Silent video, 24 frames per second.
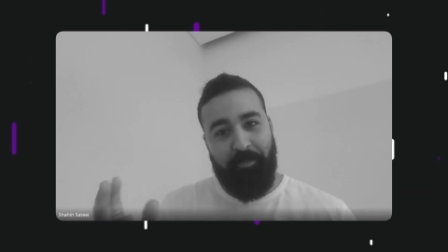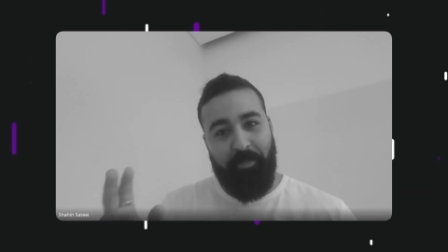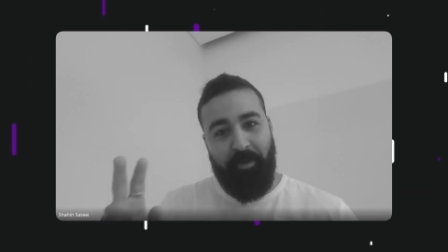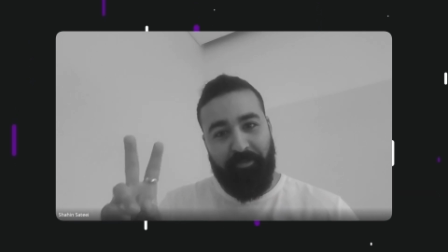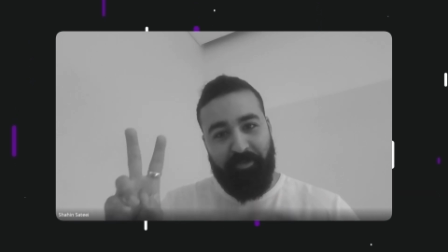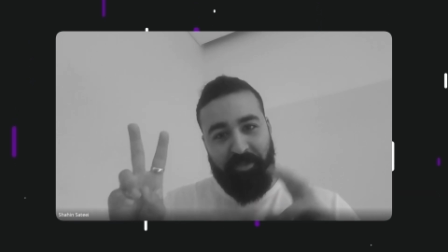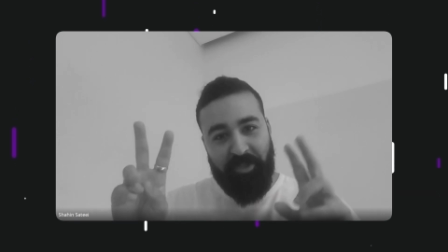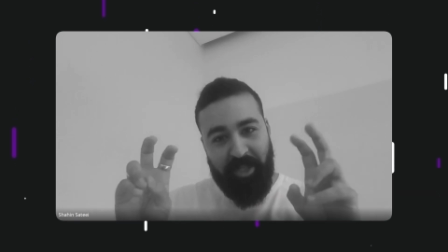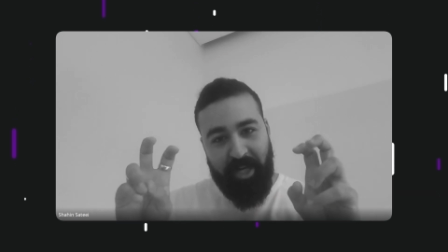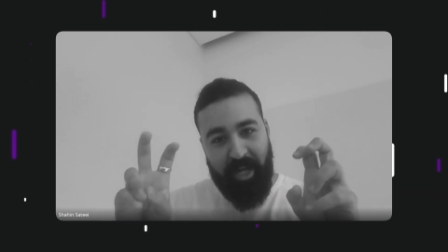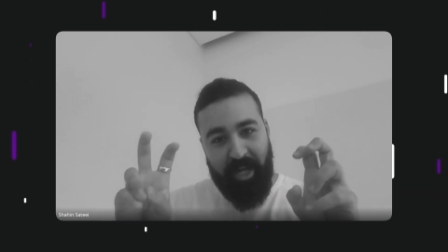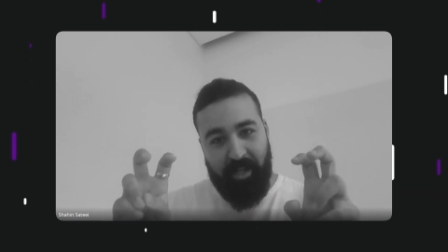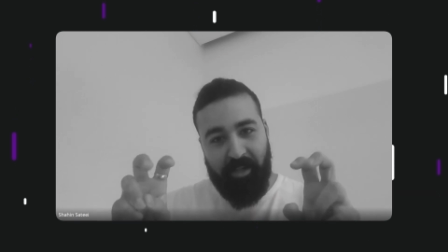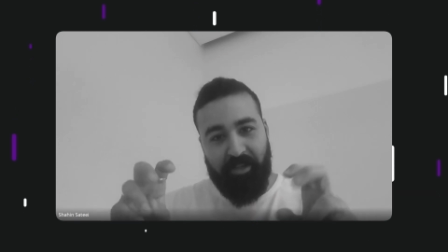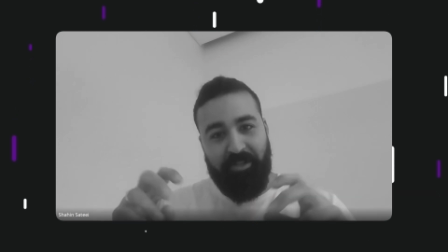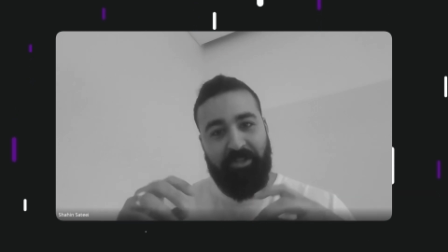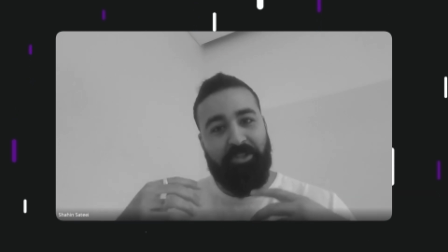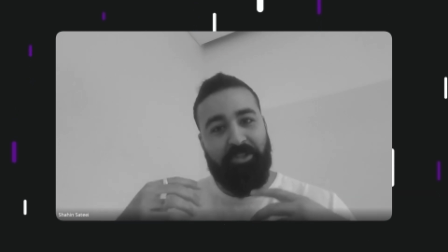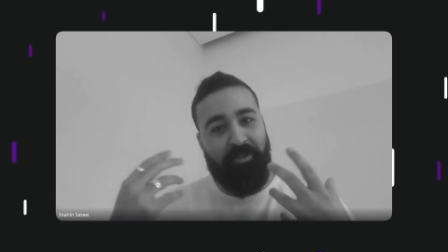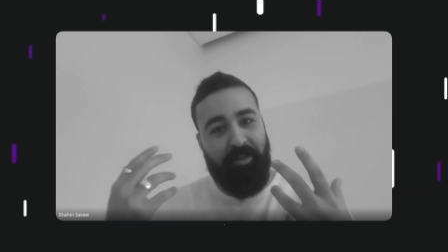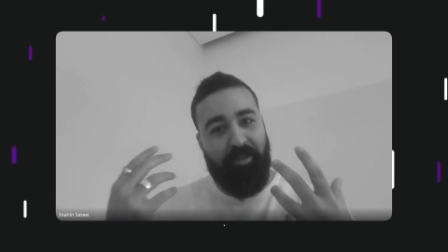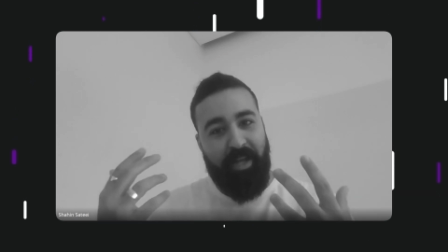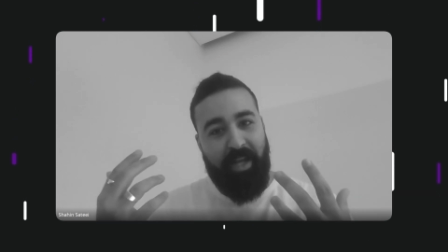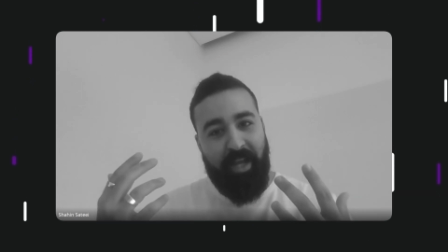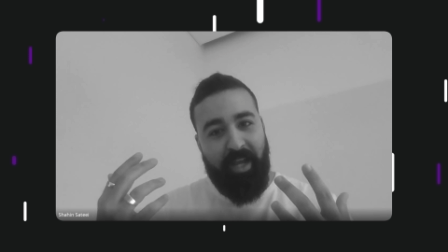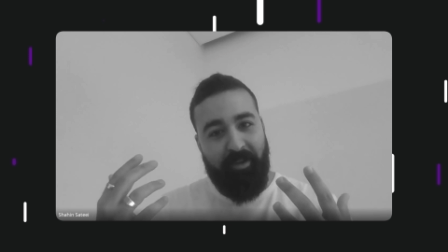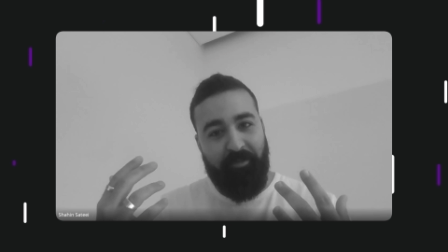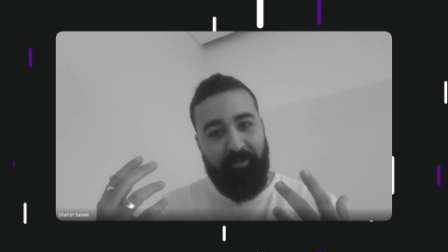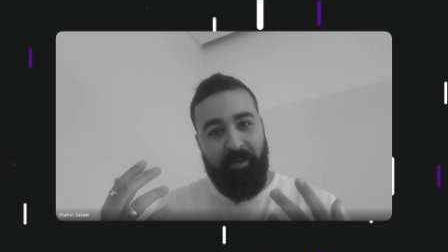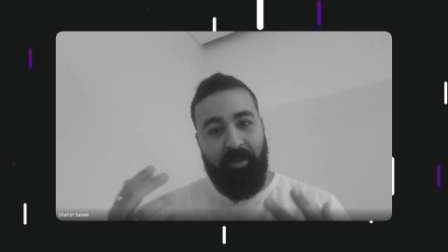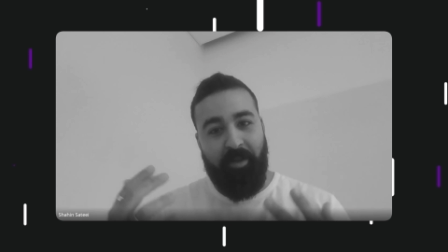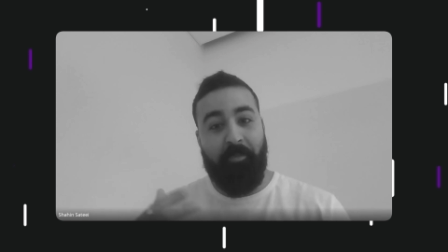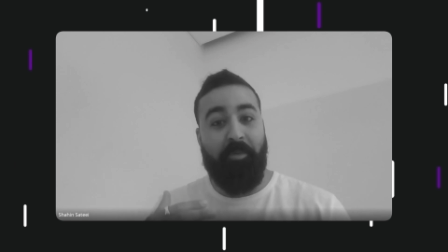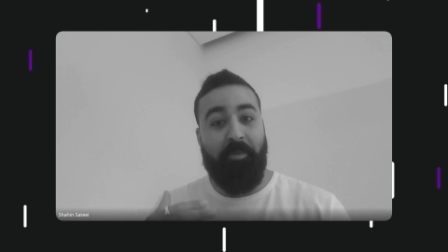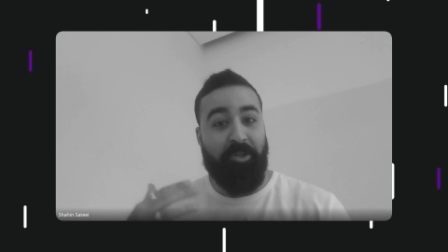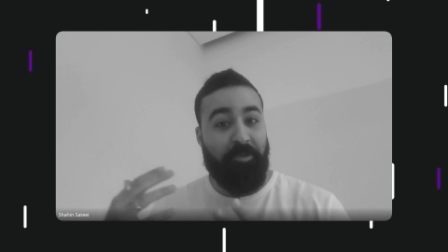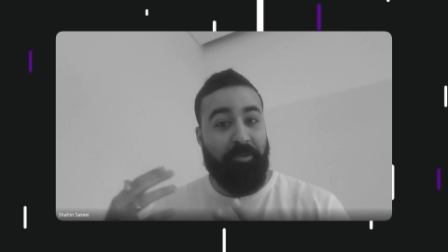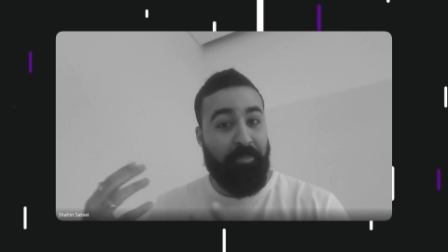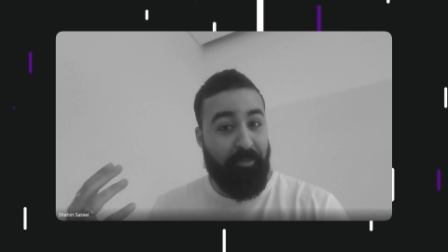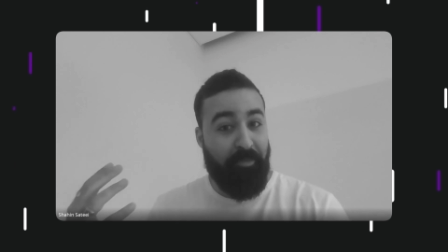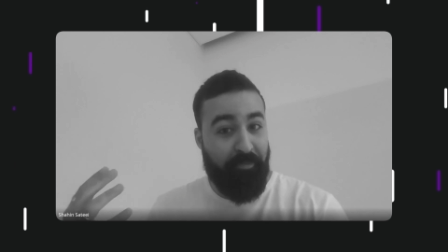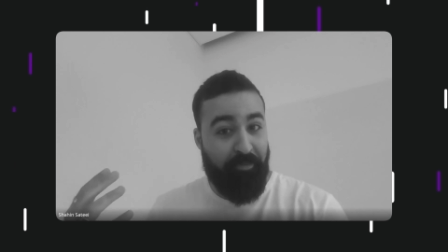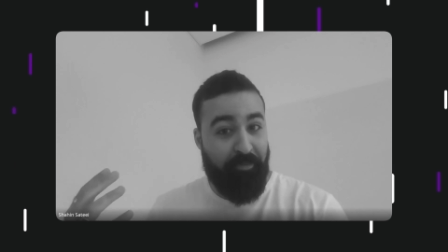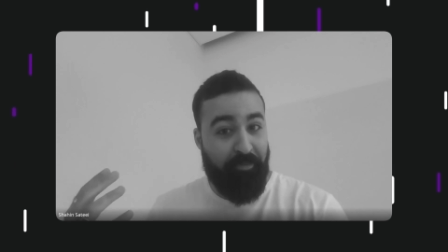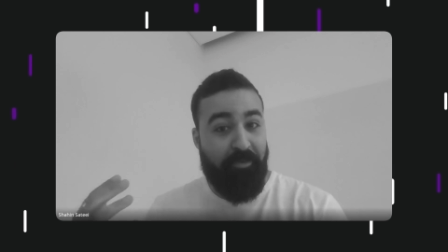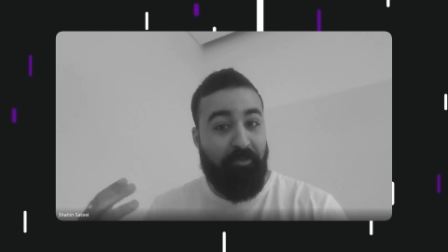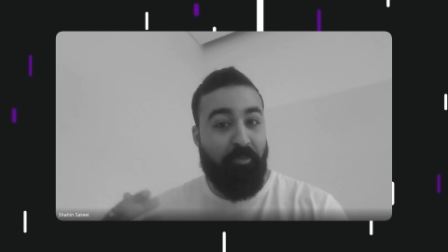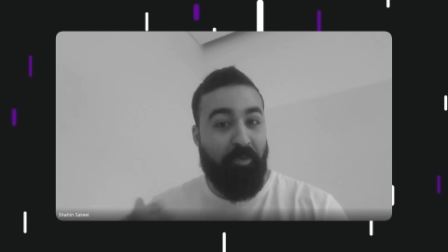type of challenge to have a
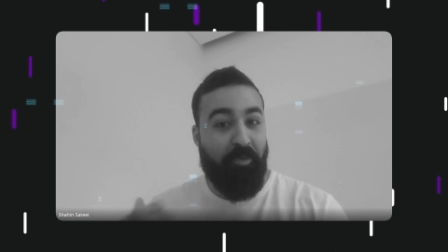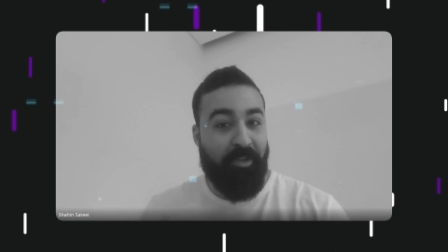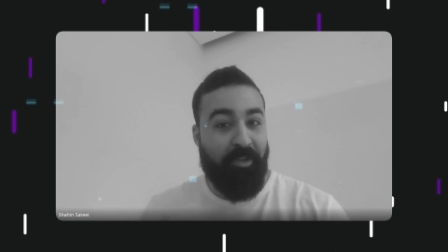much preferred